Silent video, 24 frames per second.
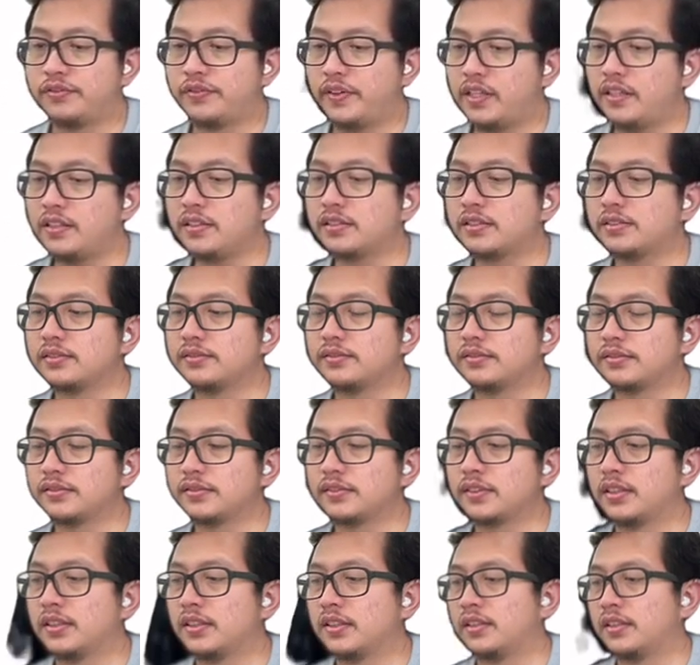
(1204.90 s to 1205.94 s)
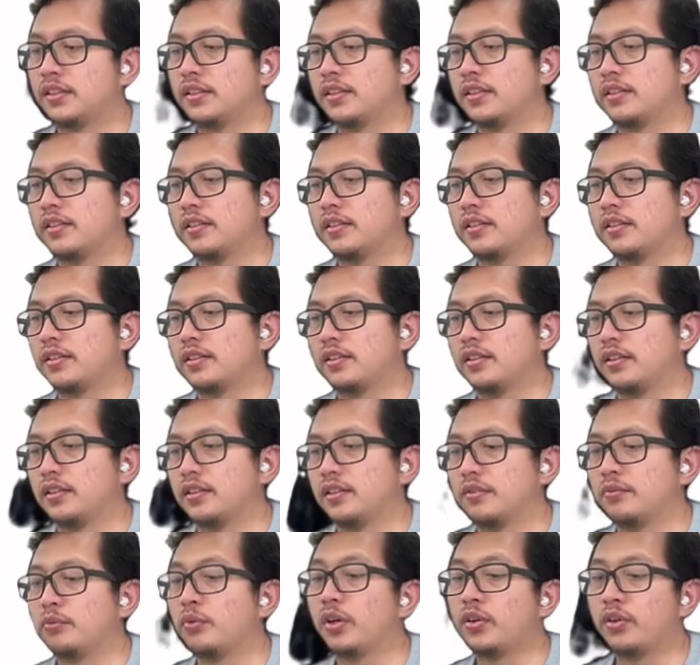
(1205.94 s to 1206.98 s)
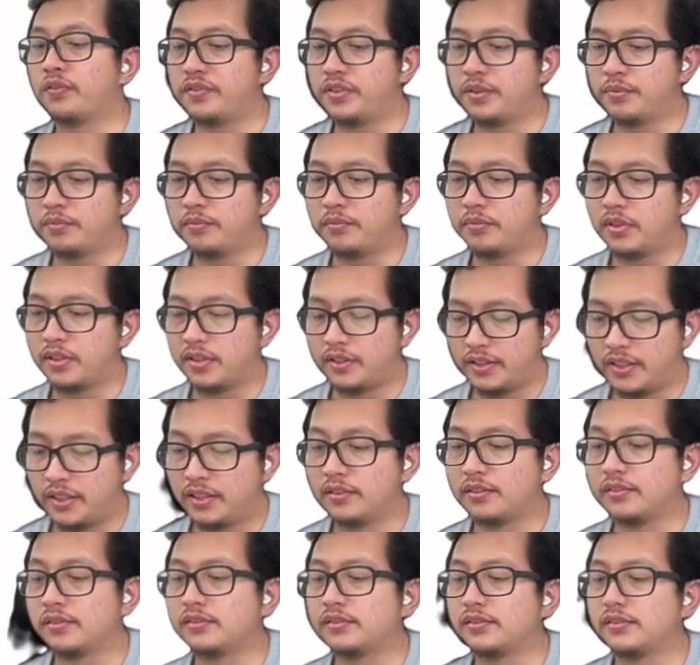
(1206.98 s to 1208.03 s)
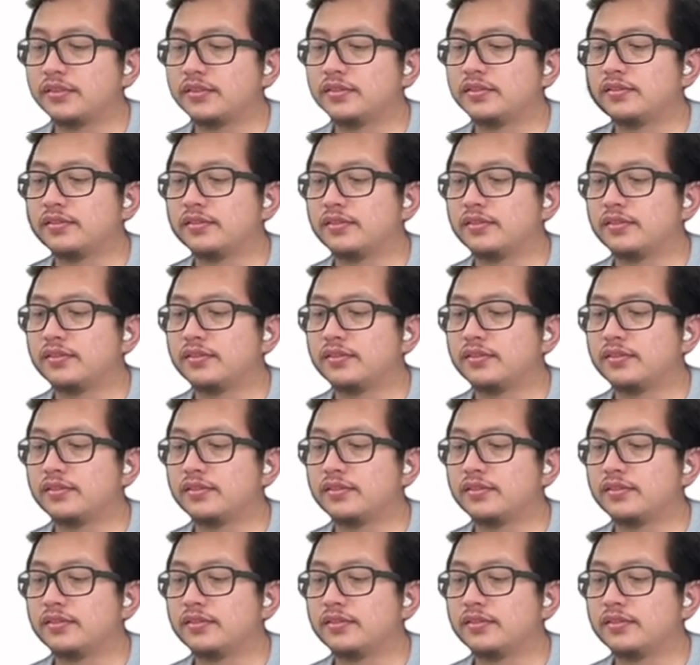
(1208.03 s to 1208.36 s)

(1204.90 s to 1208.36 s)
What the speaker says: surface. One of the thing